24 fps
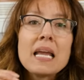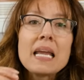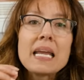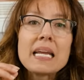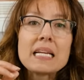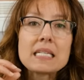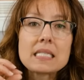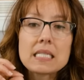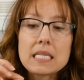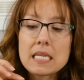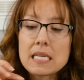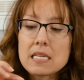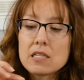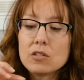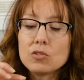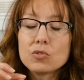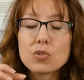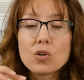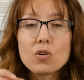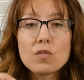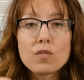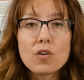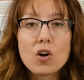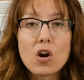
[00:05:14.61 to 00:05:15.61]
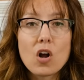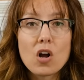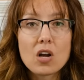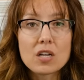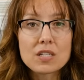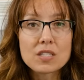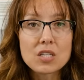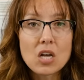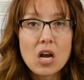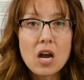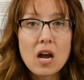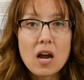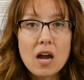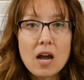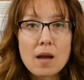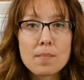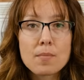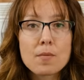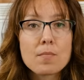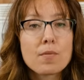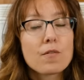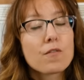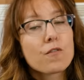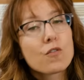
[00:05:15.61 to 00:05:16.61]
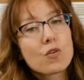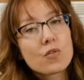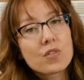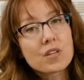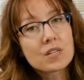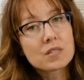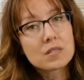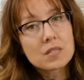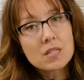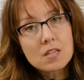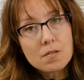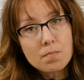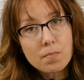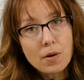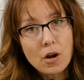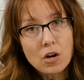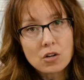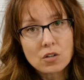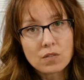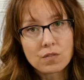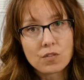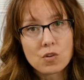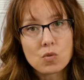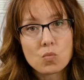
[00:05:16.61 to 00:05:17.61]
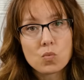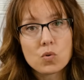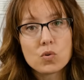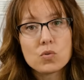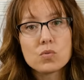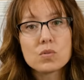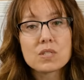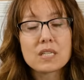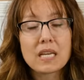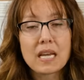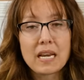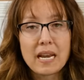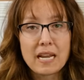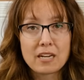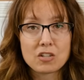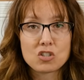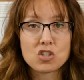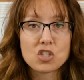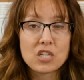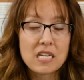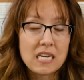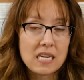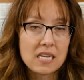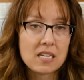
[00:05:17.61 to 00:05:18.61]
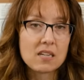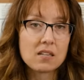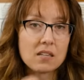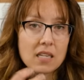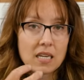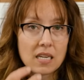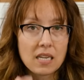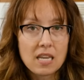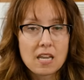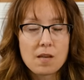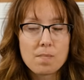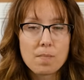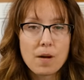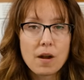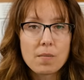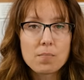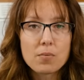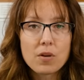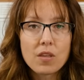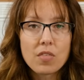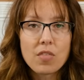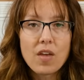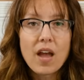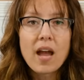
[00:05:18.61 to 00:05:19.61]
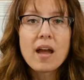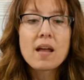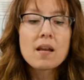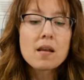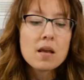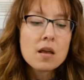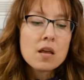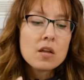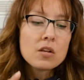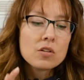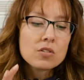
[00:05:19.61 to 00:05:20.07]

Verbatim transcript: it's healed over on top before the deep part of the wound can actually heal and keep up with that.